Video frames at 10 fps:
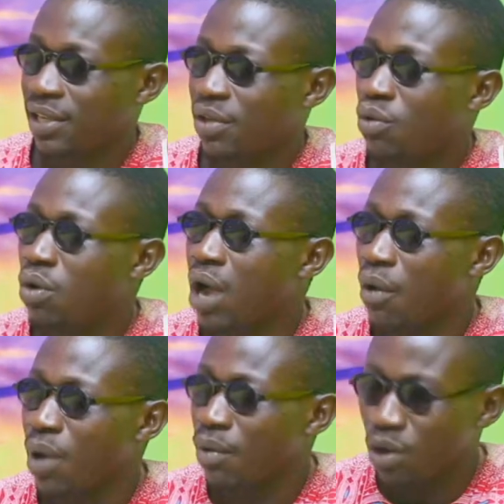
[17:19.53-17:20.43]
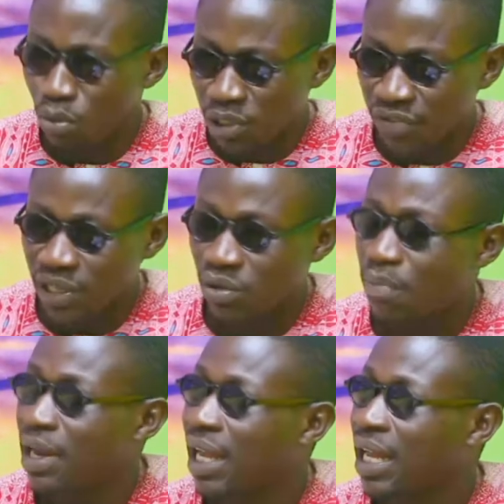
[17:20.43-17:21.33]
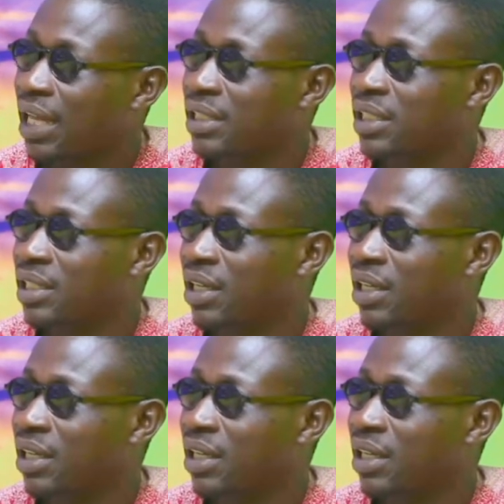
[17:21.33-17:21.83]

One motivated urban artisan.